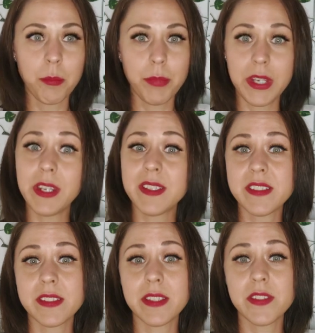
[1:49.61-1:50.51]
But it
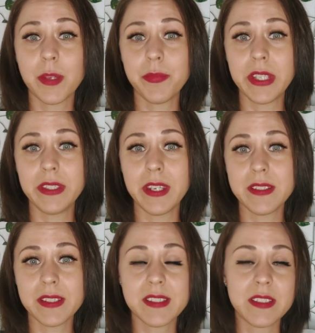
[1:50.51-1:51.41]
is something that
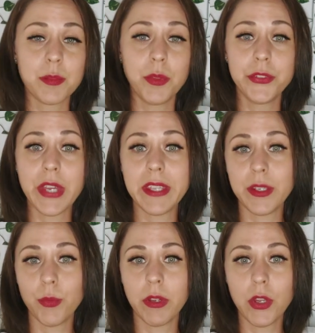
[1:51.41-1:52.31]
is accessible to
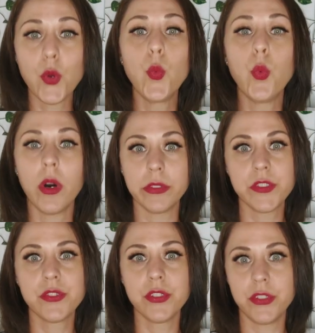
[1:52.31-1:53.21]
anyone who
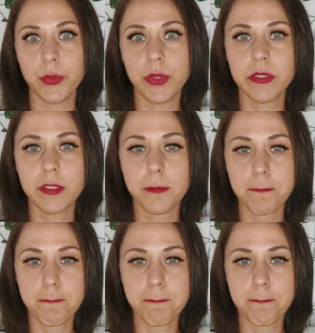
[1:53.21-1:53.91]
wants to do it.